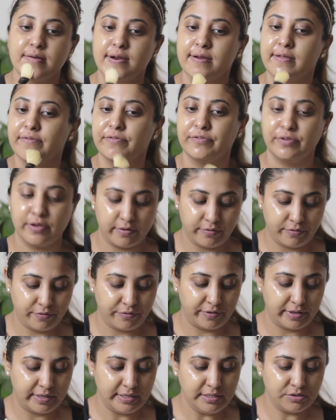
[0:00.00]
If you have a
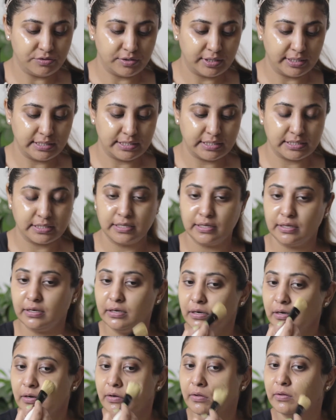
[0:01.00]
very dry
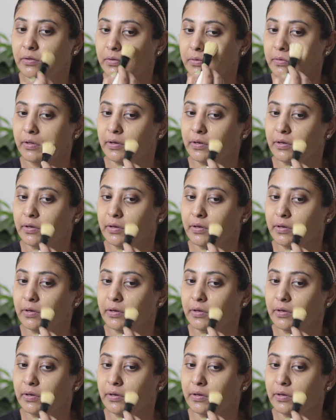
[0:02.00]
skin, you